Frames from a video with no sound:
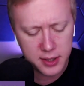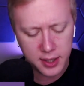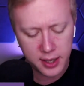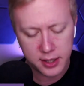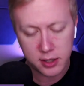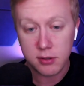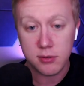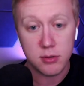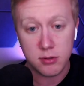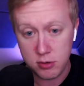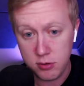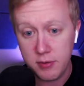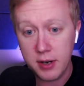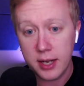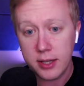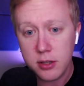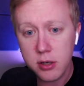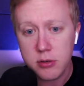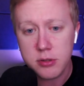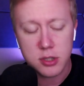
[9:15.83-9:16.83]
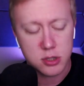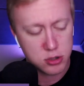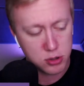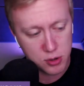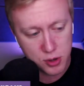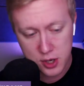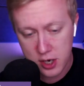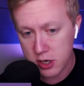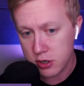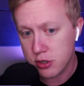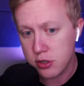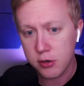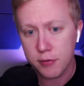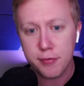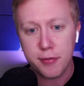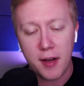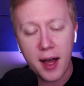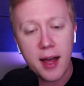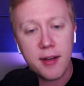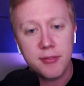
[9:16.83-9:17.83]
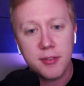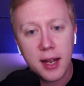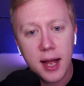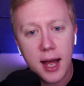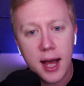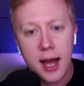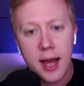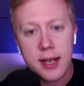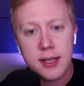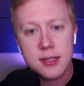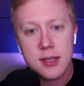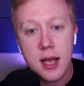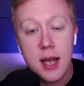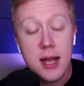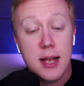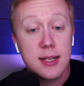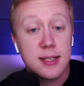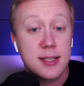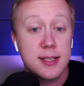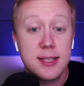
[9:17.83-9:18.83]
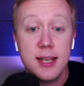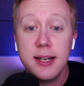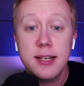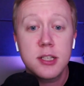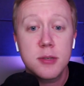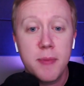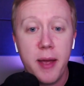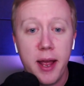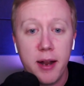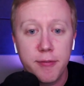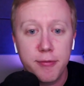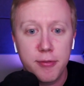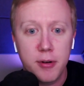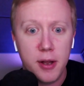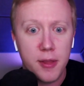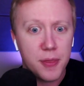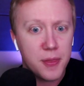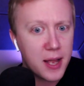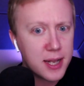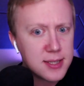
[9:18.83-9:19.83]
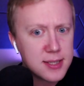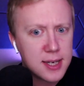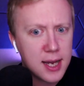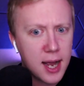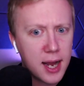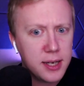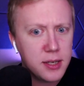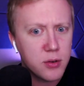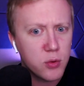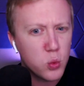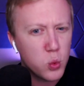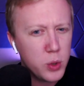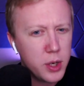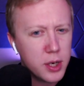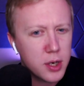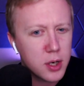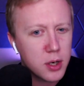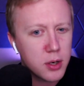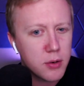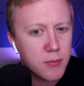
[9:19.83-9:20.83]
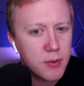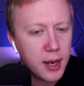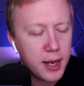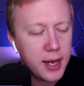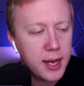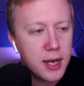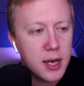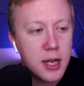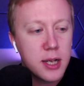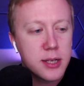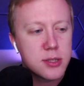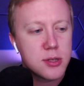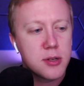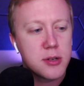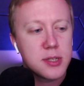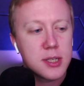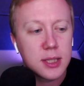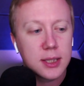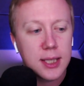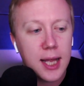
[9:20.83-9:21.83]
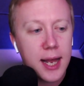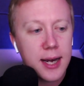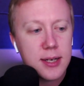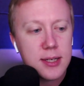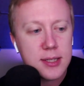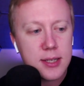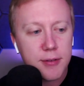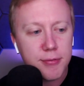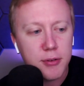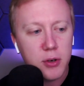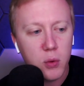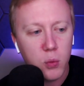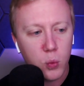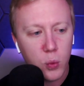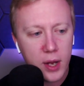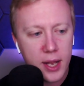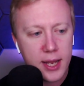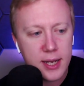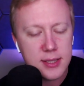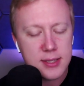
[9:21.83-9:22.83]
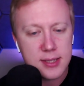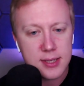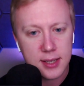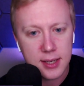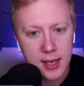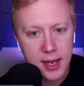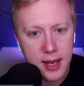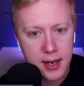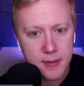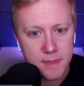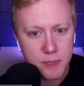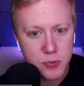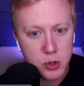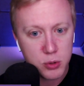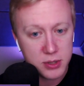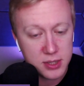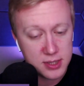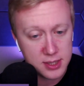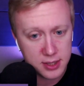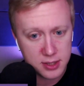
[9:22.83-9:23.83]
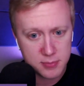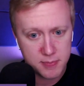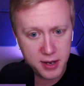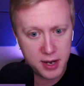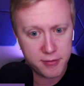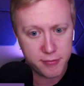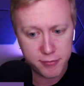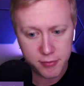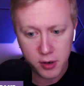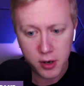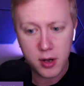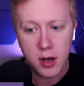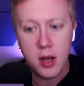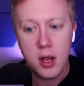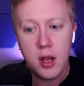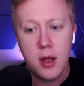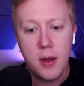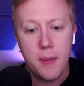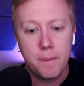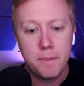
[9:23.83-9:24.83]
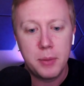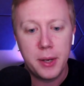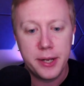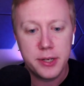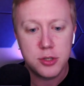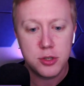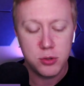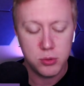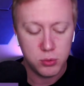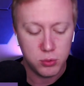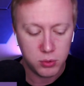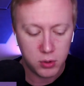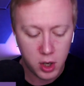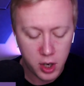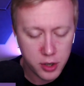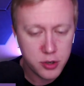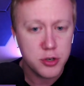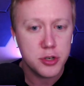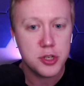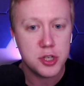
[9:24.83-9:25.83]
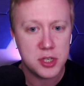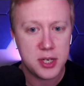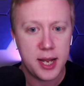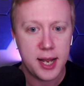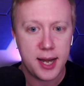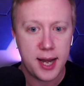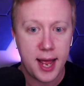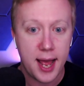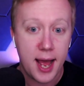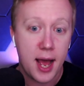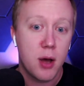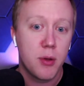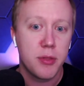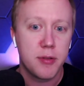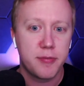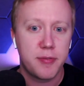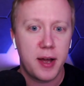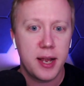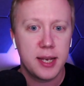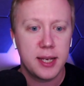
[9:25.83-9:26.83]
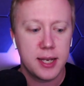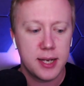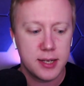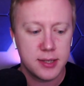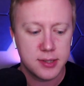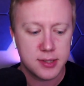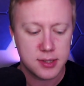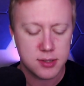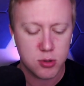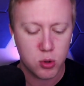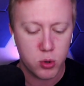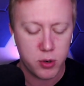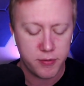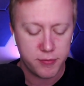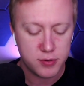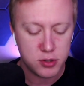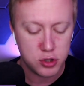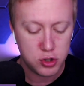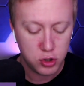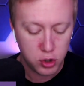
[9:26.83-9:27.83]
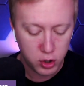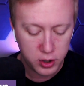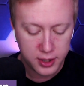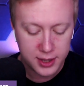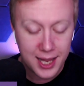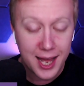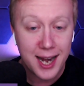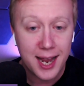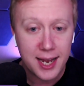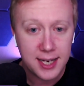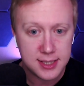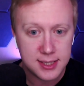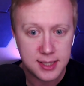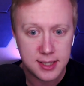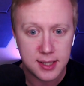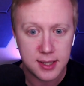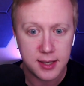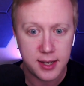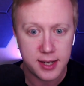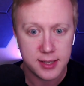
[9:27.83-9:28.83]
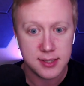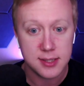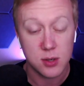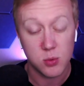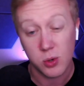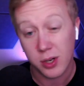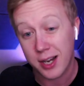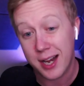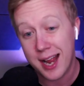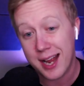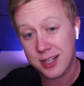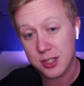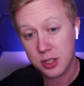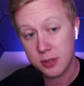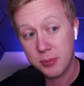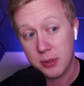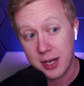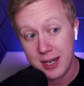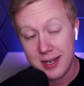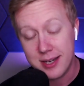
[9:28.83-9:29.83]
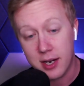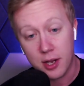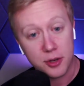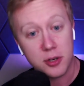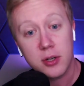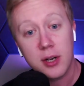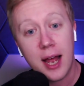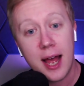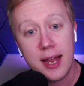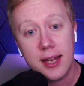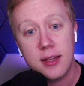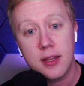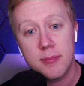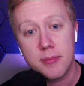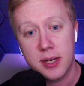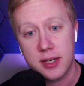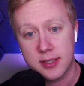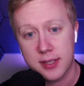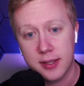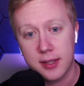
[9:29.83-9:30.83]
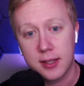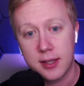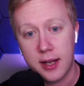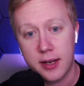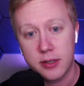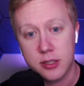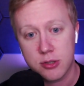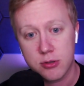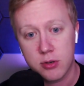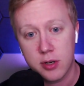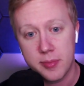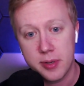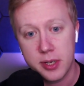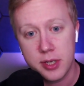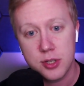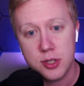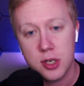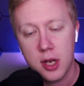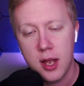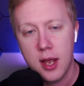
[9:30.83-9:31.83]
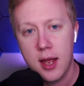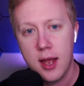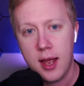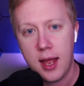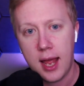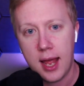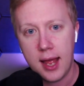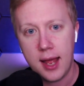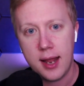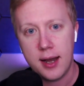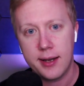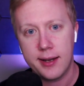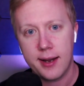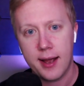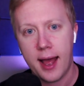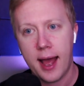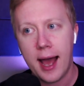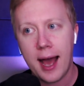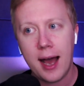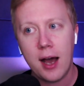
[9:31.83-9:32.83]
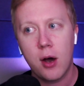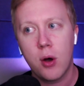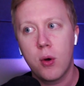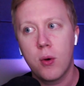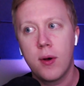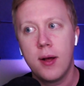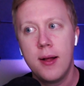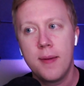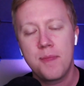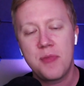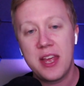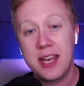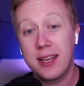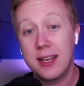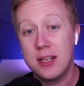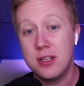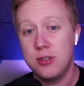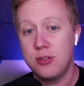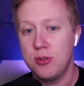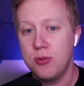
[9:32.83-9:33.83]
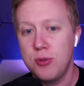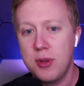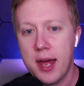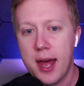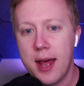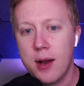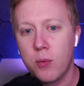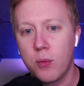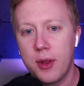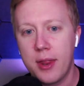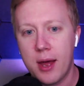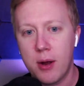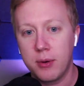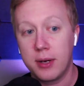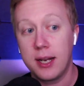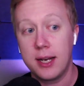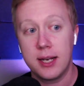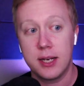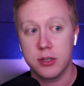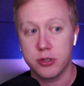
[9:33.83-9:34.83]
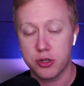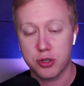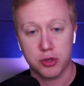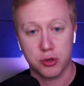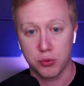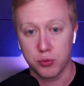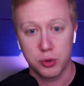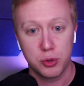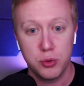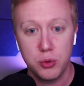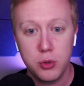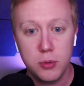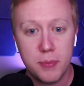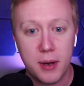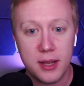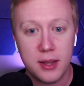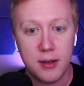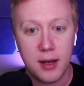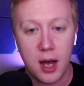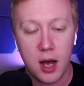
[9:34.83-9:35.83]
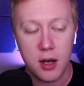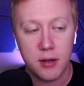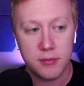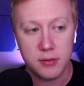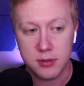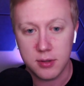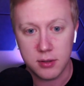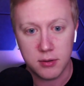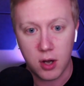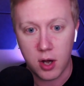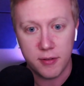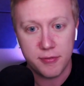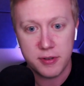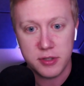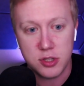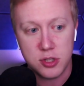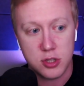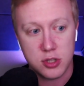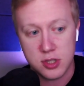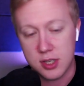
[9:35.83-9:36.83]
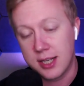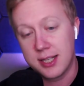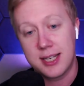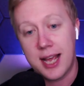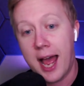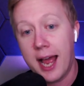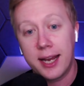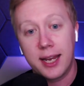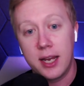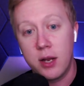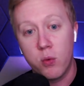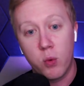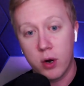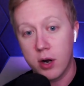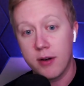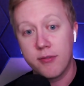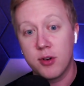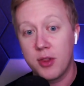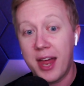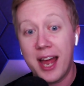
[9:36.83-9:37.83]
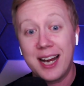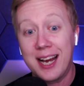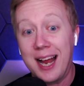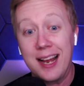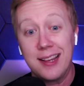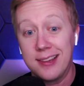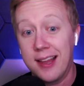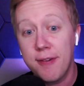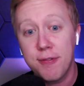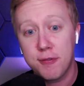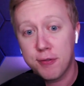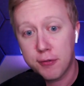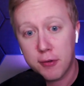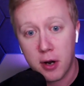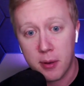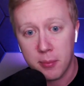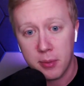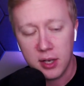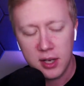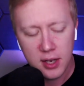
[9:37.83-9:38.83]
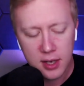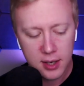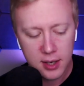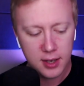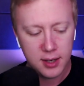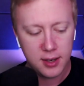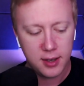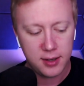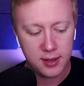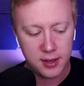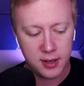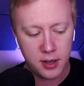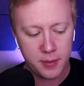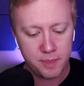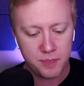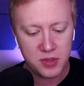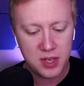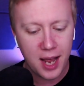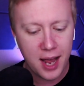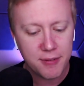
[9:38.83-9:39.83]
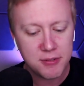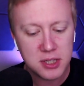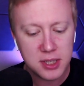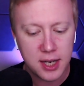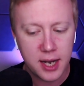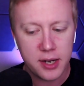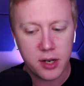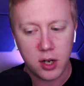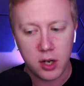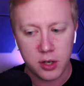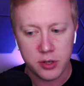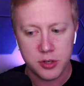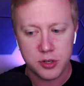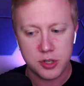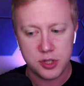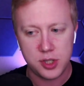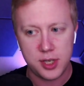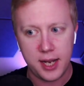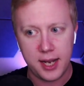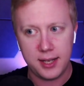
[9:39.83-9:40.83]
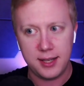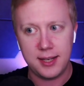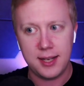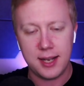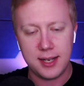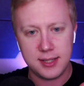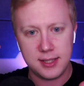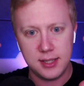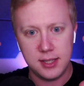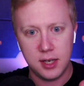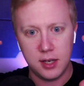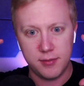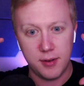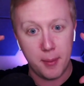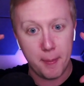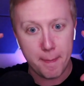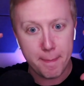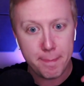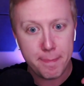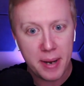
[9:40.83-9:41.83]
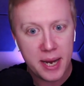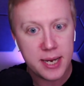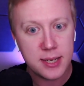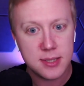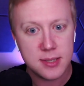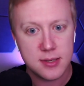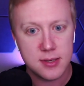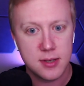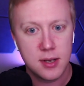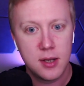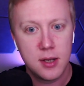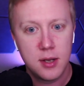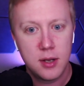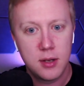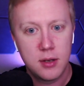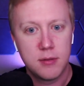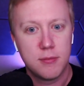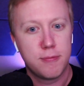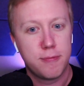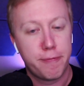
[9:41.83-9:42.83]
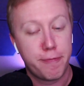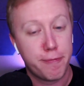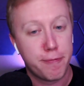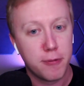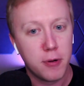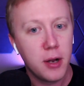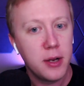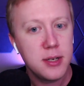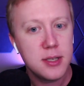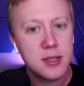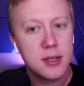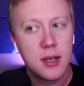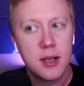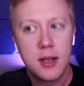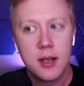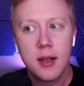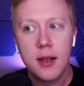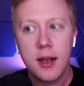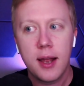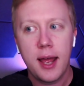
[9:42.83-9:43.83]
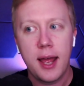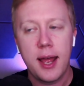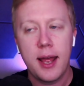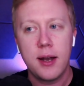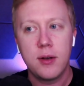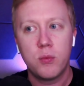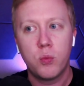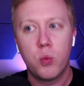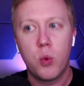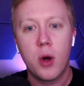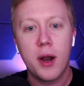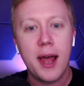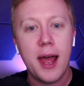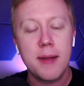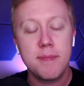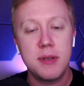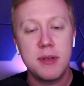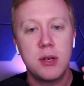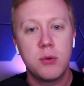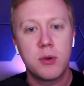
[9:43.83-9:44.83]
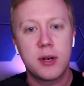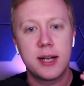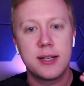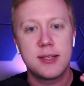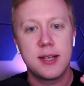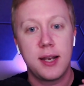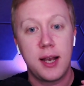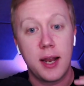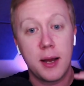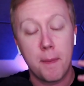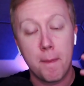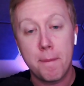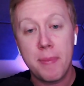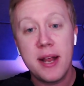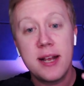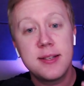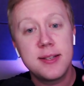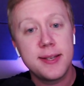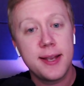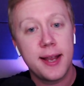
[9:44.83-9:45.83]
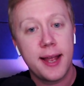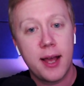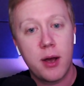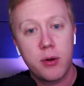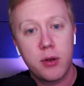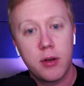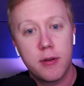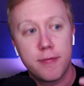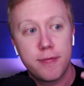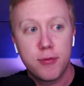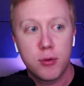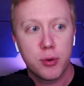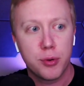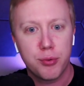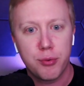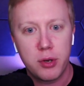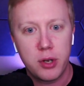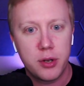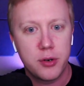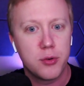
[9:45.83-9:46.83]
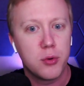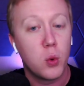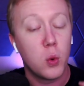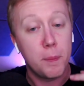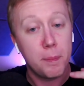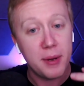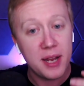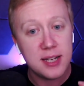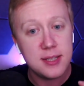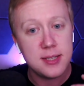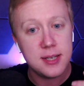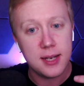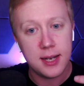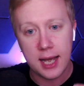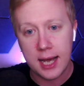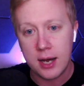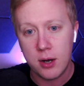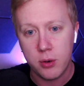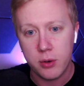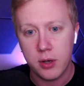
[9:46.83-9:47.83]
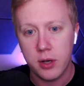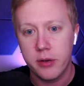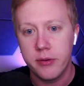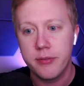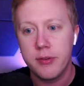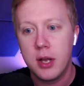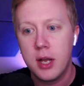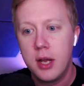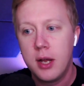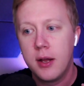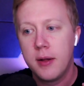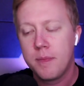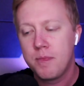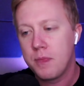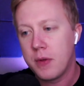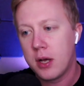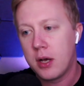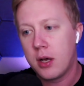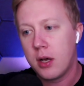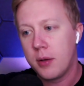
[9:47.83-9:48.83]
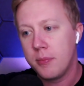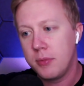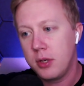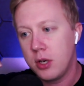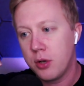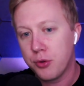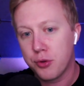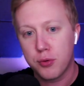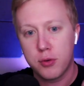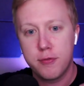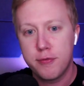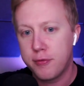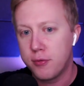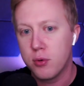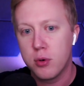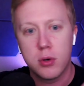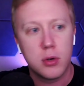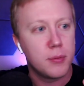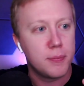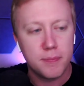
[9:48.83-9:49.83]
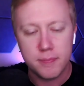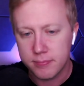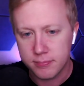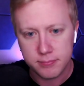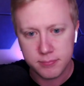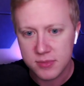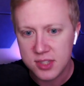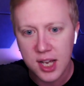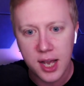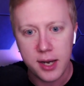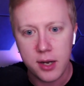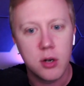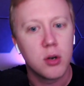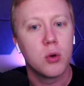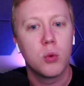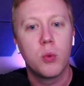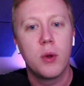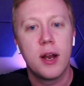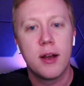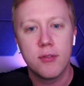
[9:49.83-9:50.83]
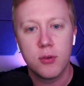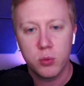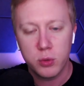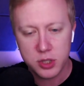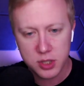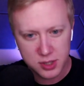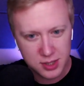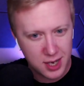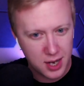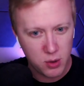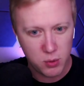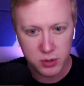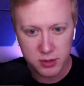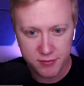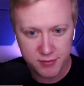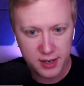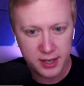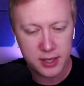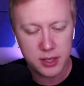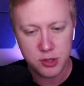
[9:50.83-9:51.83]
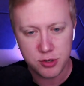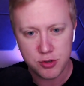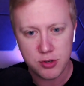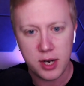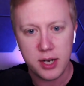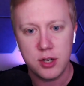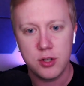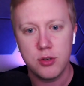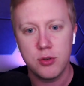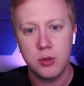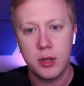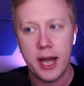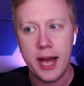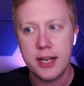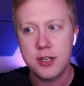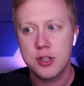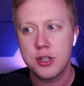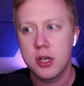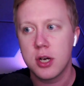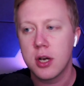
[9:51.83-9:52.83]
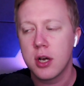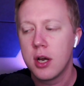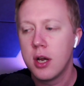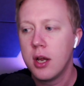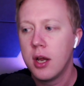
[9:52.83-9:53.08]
Like you've got those. So there's your five guys. Six man front, that's kind of weird, right? So there's a lot of different ways to get to a six man front. But to understand how the Vikings sort of took that idea and said, we're going to actually put another guy in the mix on the line of scrimmage, and how they can do that without getting screwed by the, uh, the offense just attacking wherever that guy left from, um, you have to kind of understand the idea of a base front and what I mean when I say like basing out of four three under or basing out of um, you know three four tight or whatever, which is kind of what the Vikings tried to do last year.